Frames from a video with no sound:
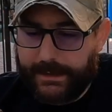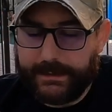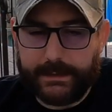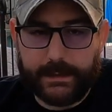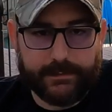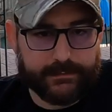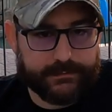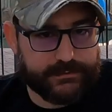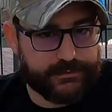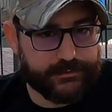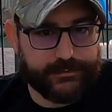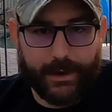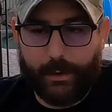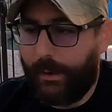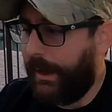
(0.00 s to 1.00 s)
And again, this is
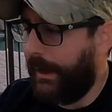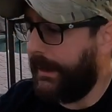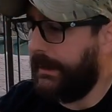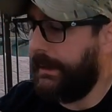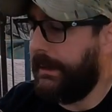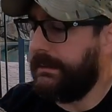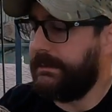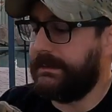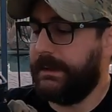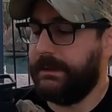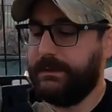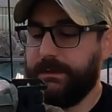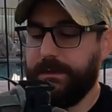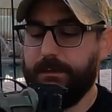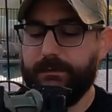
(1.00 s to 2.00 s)
just how I
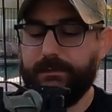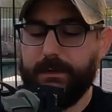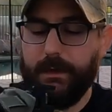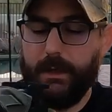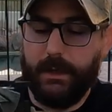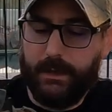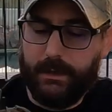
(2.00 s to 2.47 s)
tend to use it.